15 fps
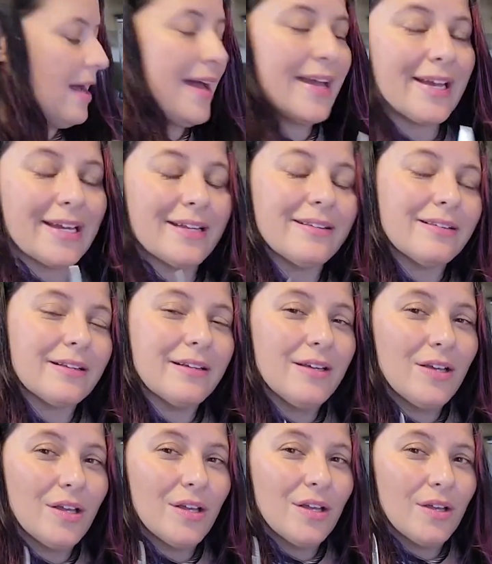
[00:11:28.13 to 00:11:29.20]
I can
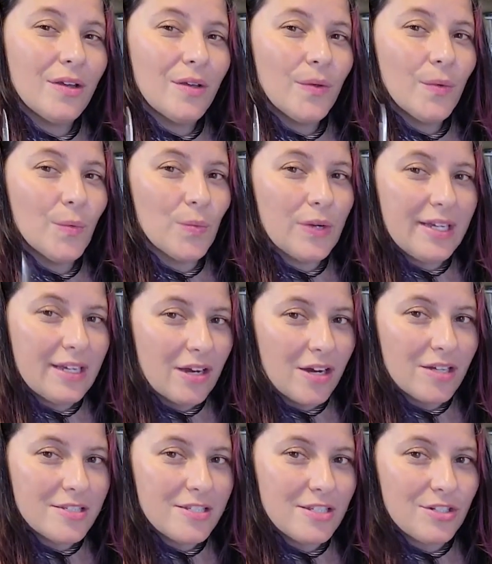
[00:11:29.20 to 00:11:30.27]

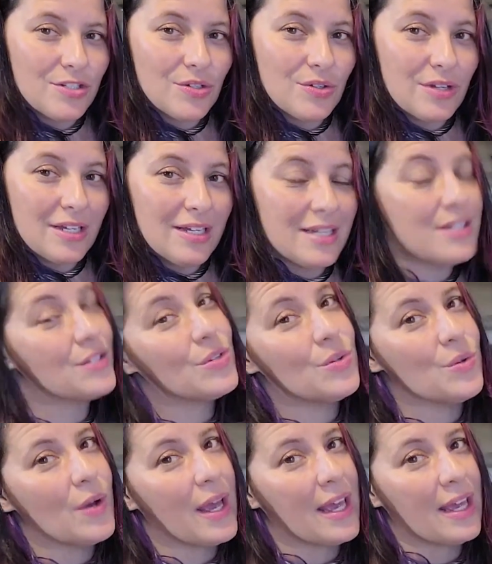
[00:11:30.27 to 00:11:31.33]
reconstitute it
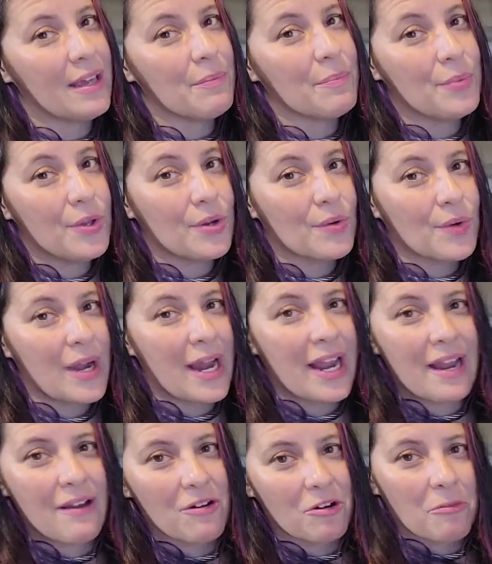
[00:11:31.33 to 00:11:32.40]
into a
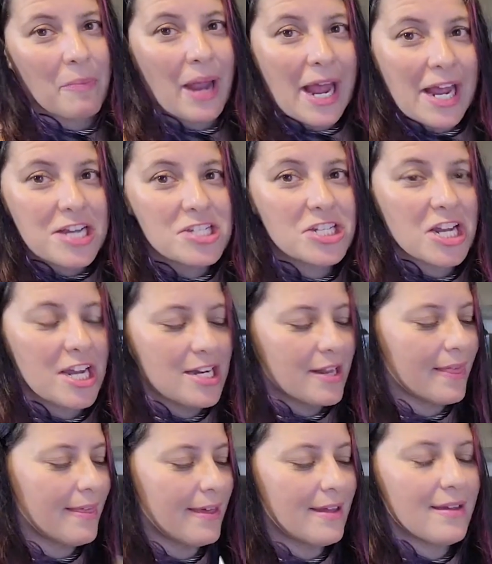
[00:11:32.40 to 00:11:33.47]
puree or mash kind
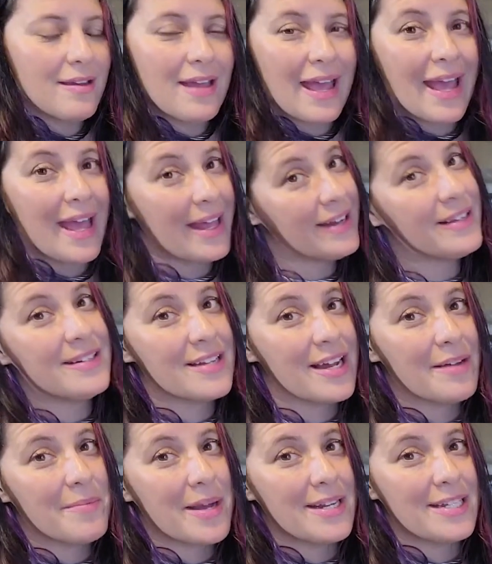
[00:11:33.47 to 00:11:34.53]
of thing
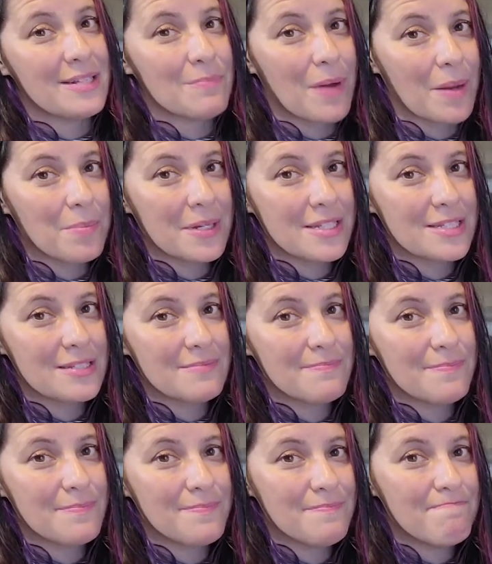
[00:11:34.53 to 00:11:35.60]
anytime I need pumpkin
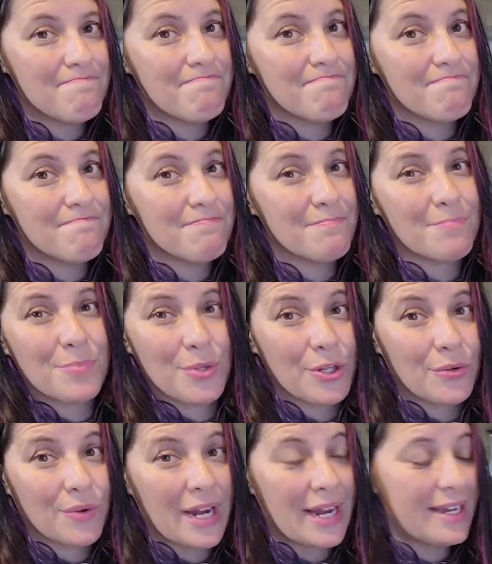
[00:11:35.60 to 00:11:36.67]

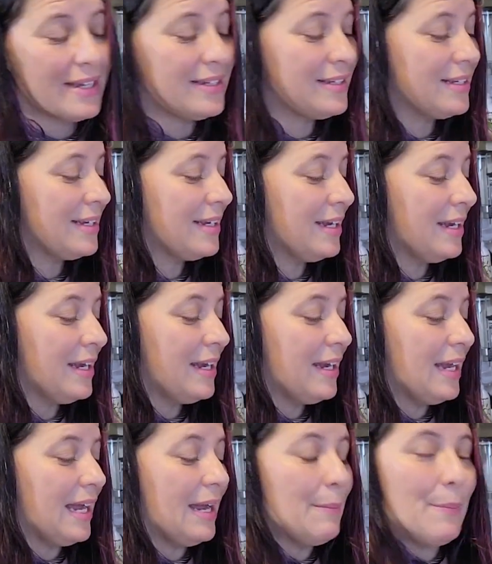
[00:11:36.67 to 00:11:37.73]
puree.
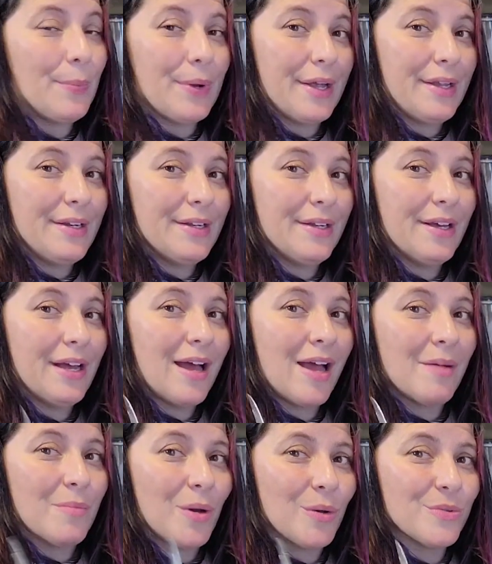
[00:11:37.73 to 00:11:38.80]
But
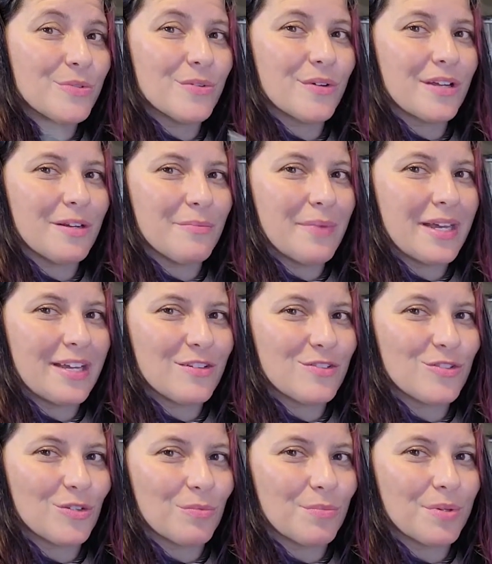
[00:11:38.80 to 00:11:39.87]
I'm also going to make a
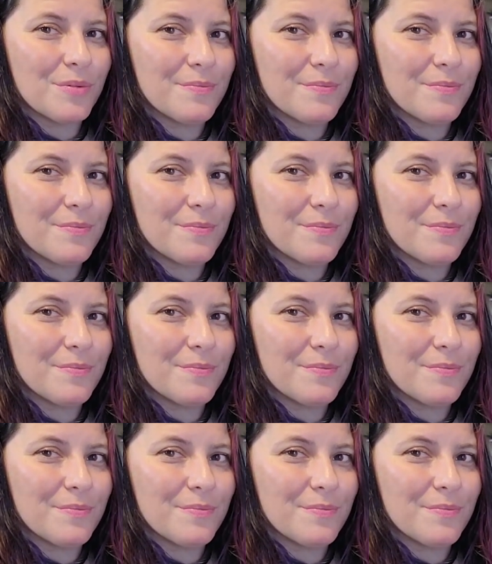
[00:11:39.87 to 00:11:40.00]
soup.